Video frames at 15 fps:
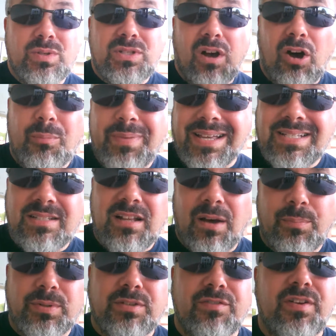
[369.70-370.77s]
was all mixed
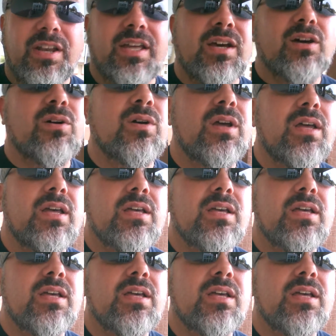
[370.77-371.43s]
up with the video.